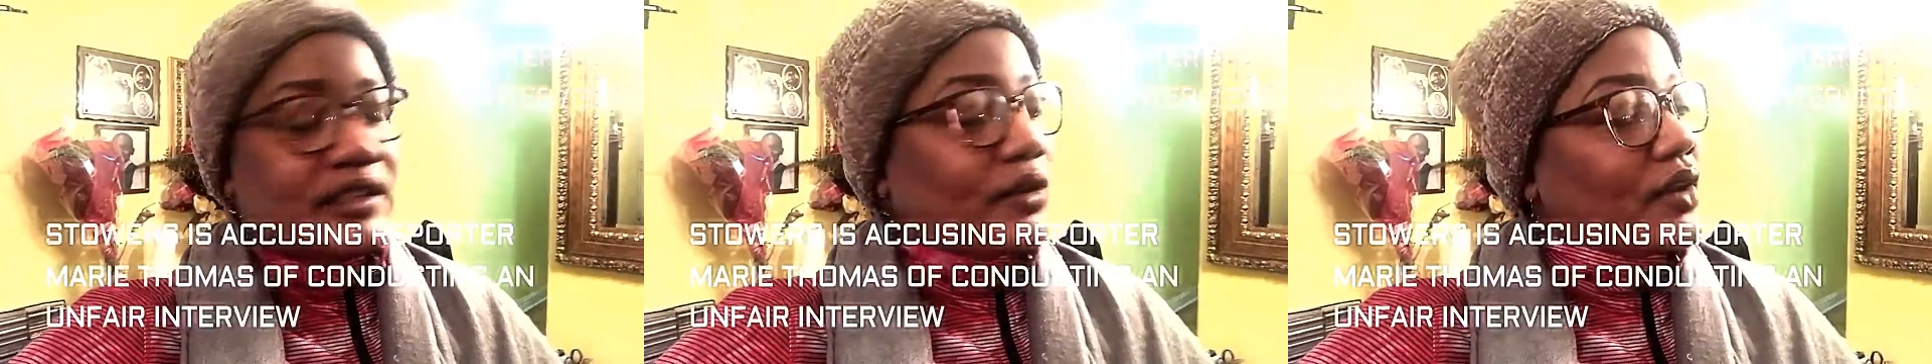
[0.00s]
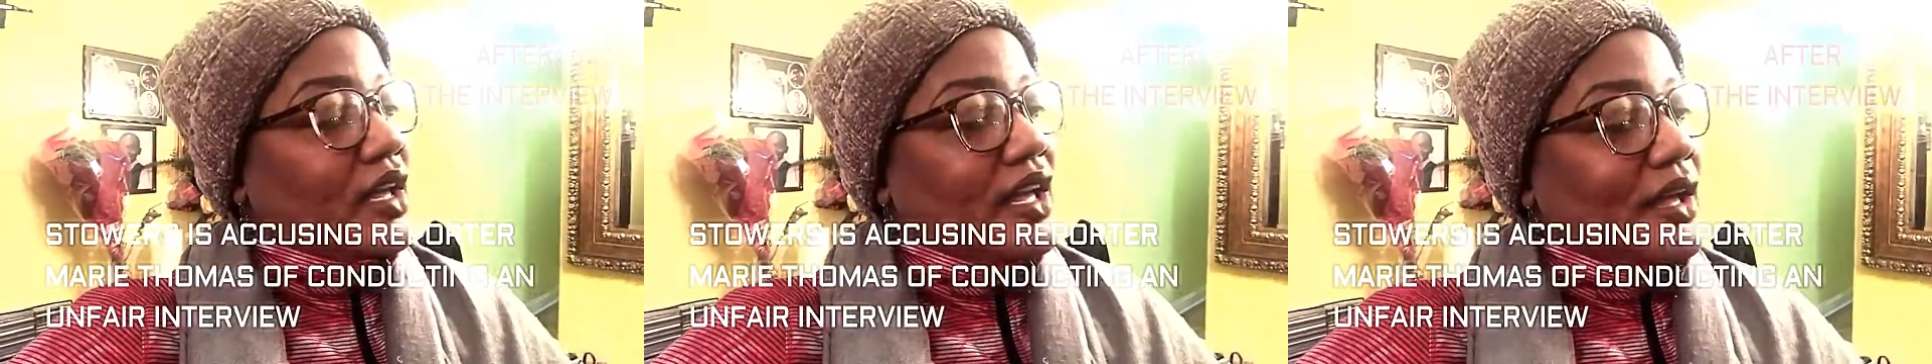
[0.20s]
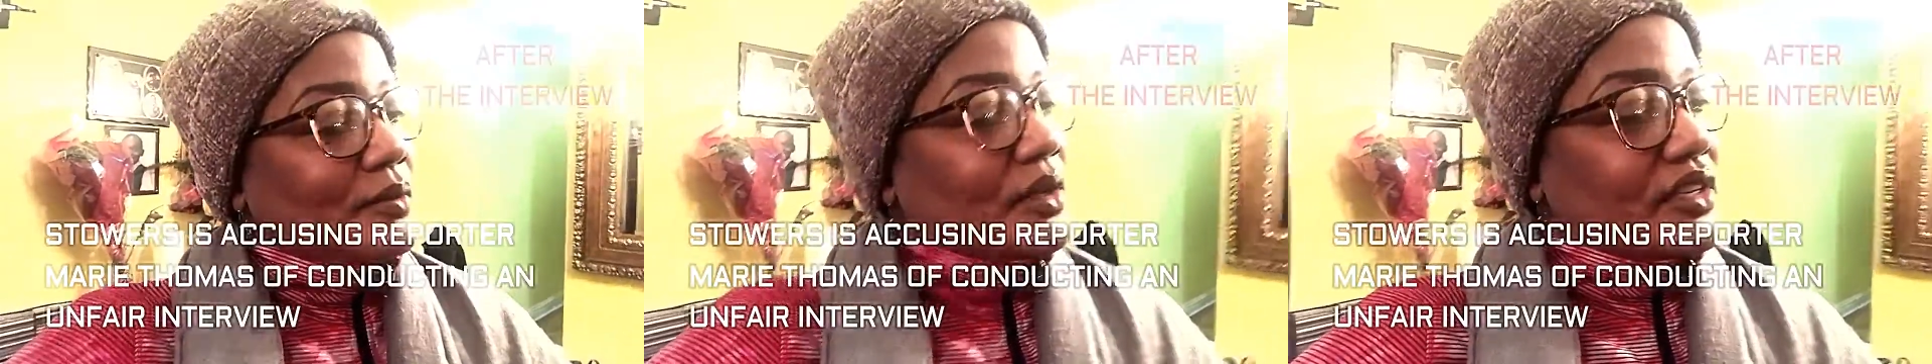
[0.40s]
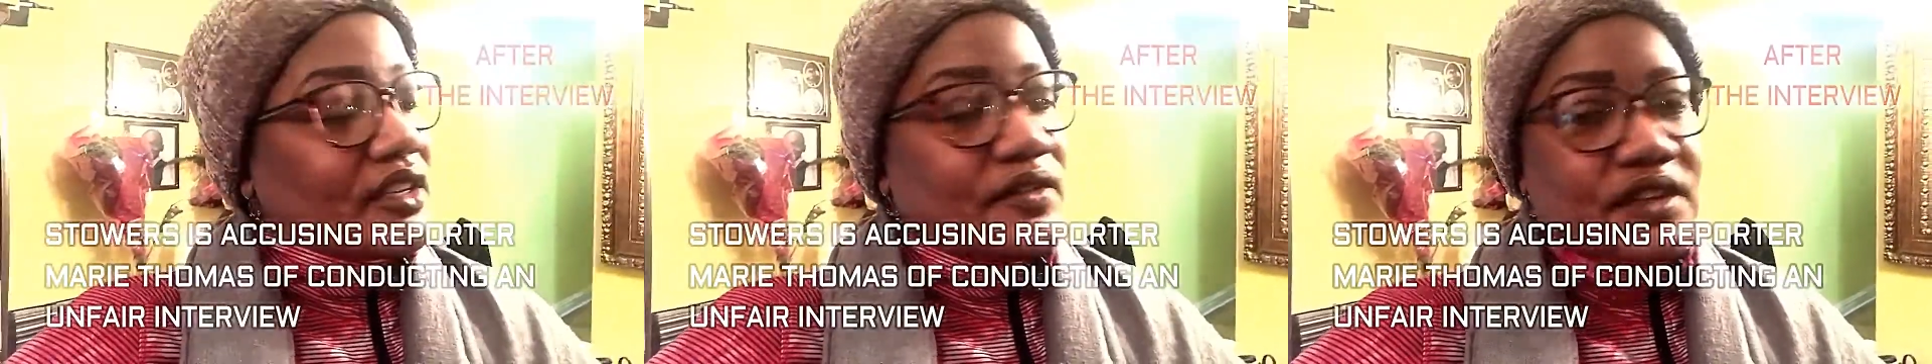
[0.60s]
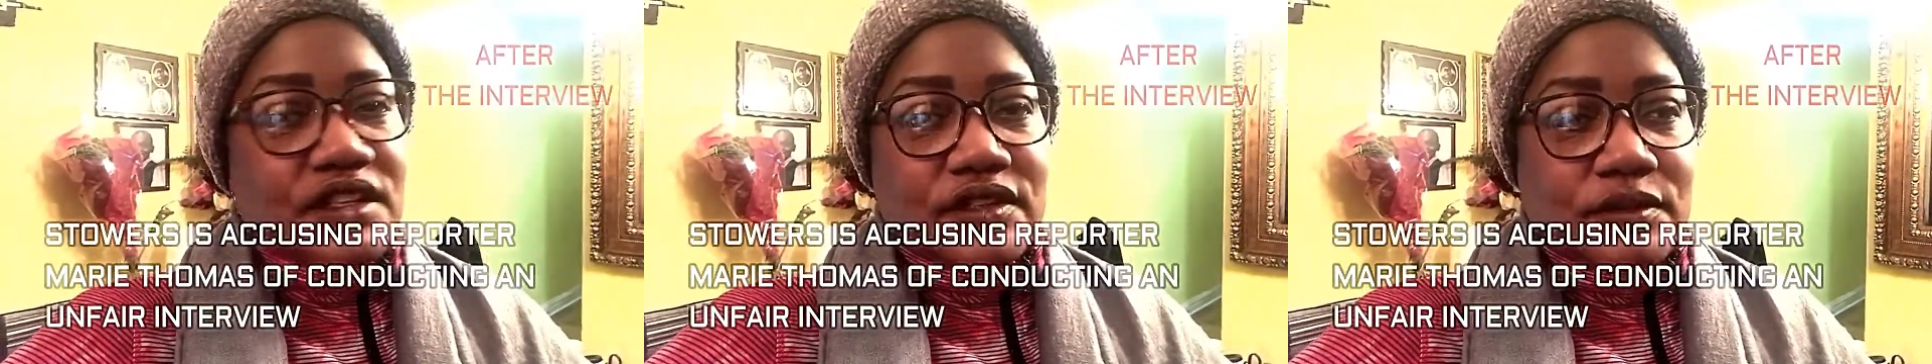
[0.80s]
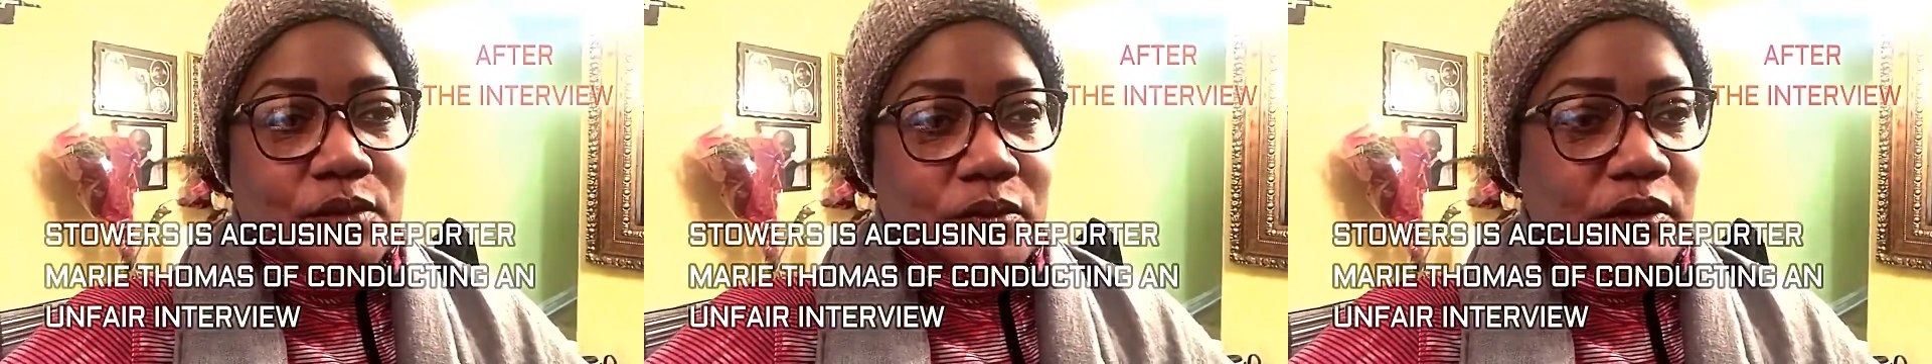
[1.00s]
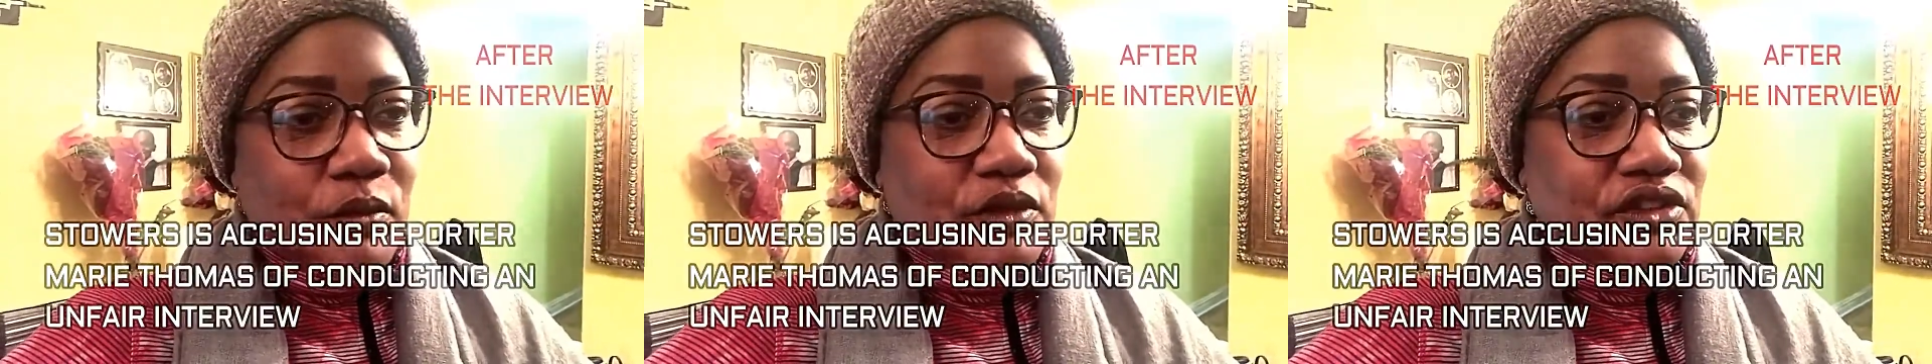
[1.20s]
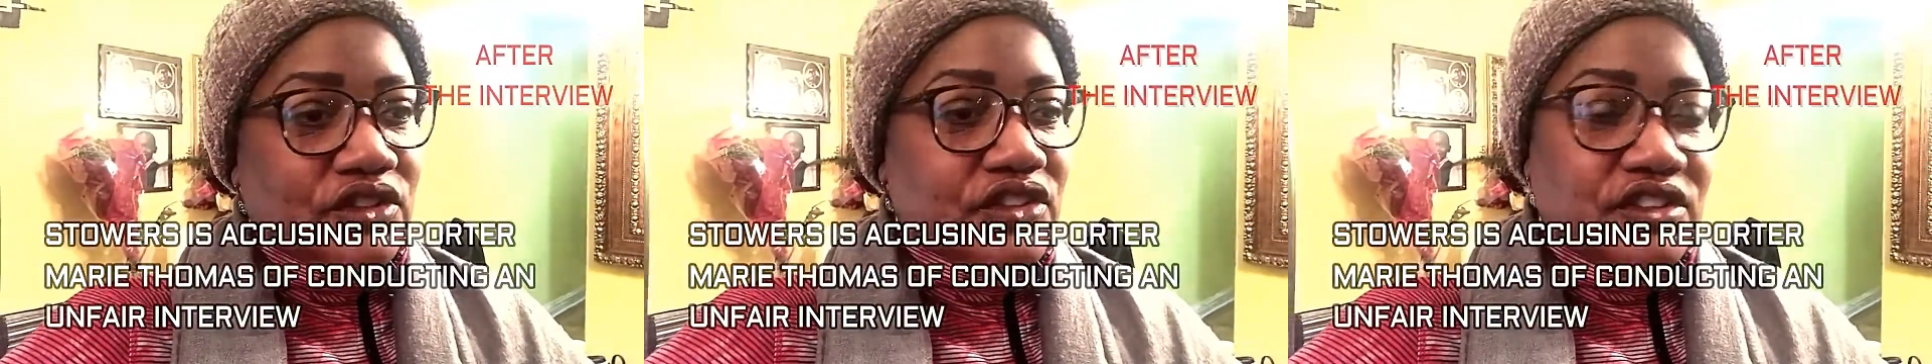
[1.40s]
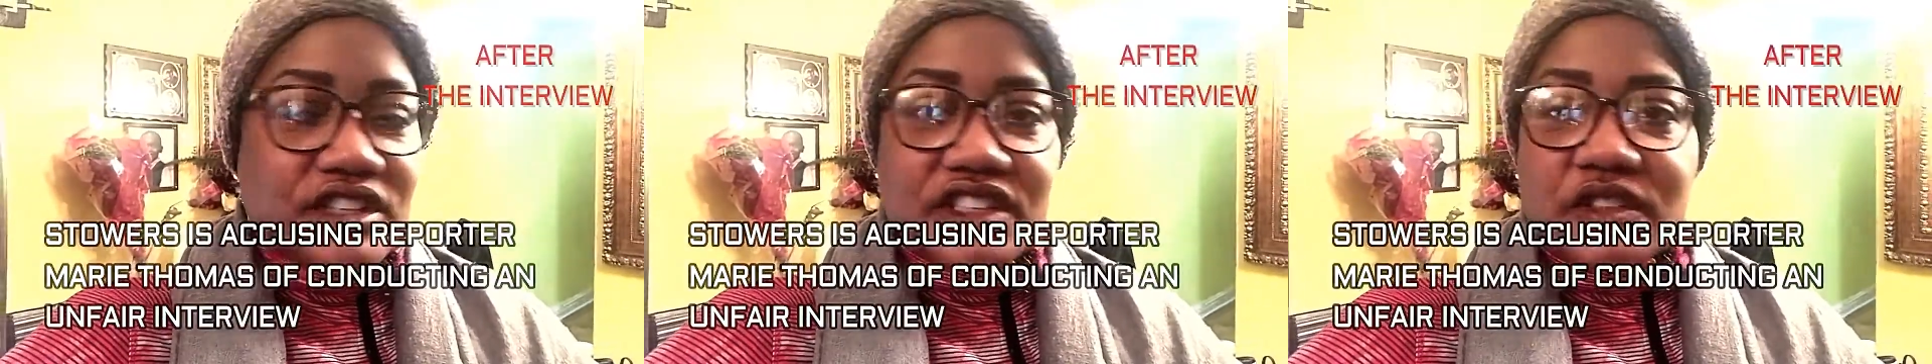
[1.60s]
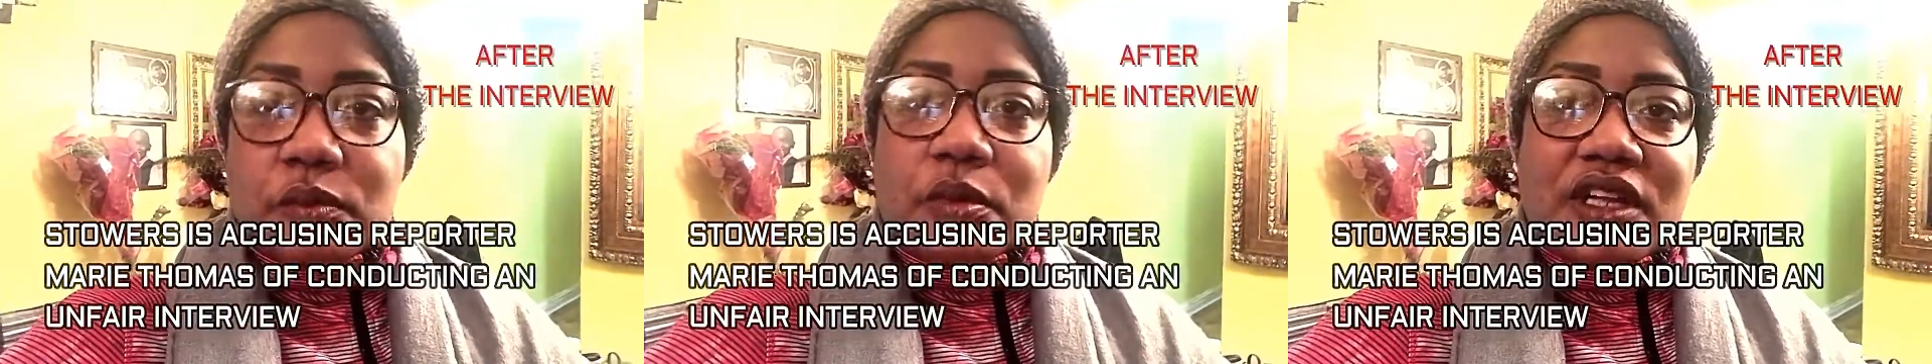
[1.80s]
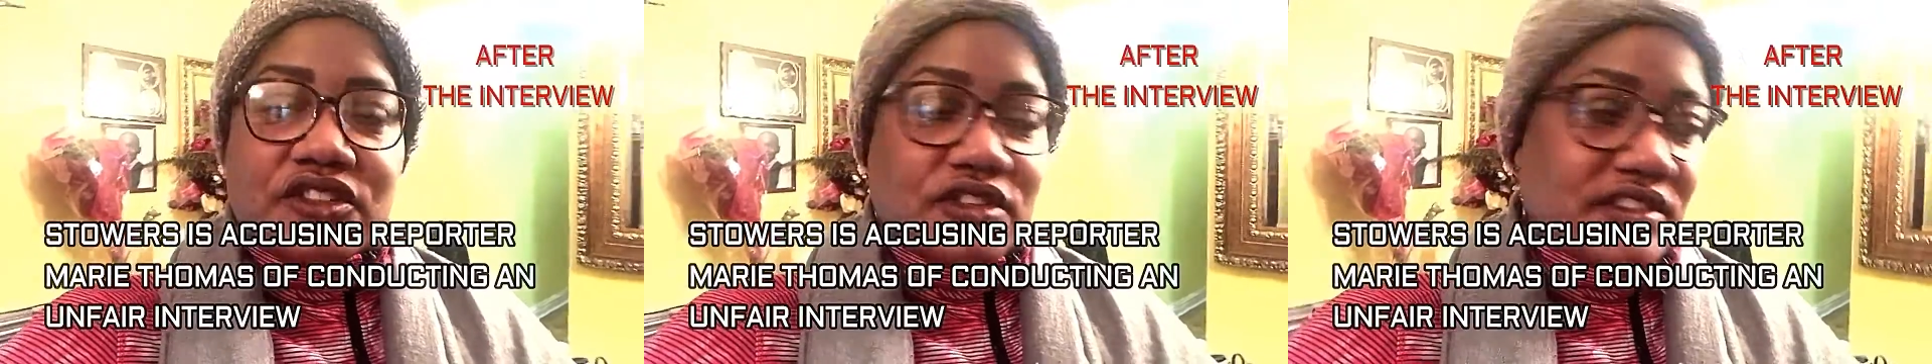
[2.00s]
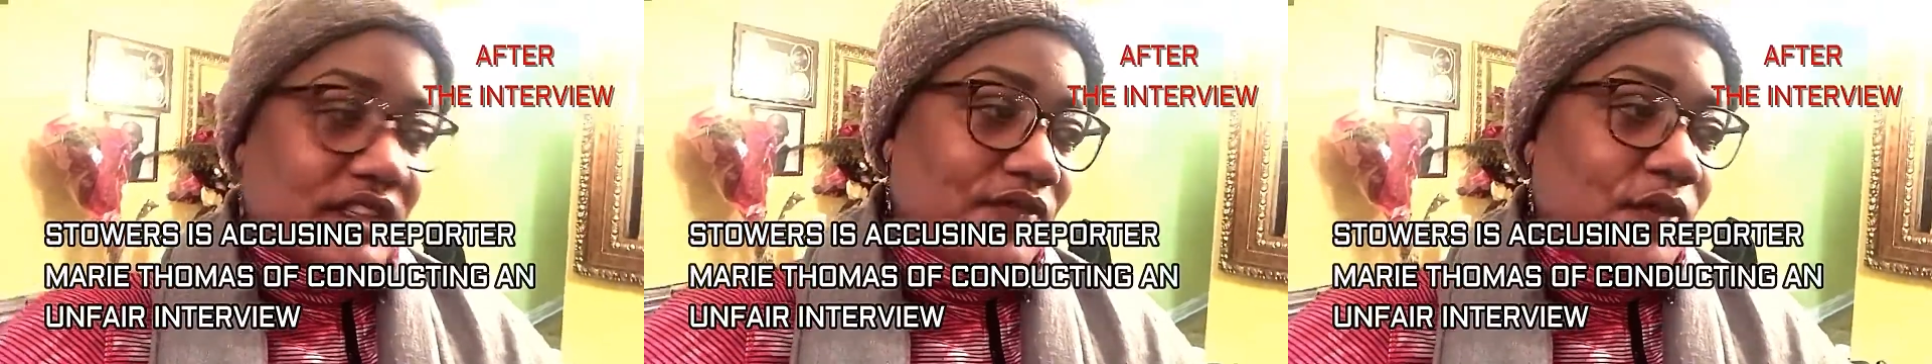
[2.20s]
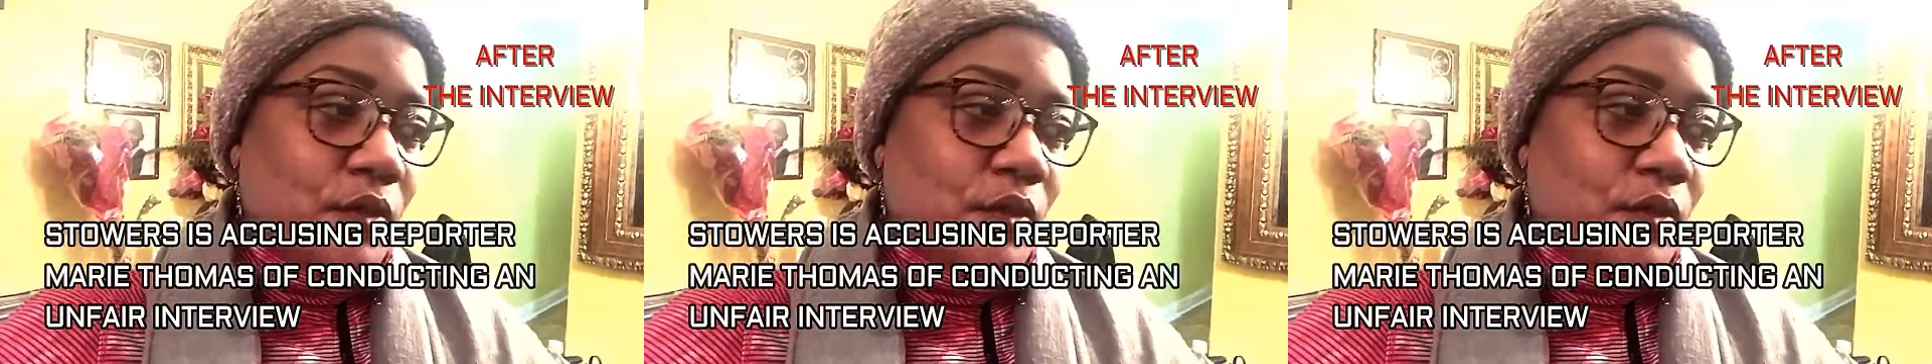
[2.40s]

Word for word: So I'll give you this moment. I want you just to express yourself.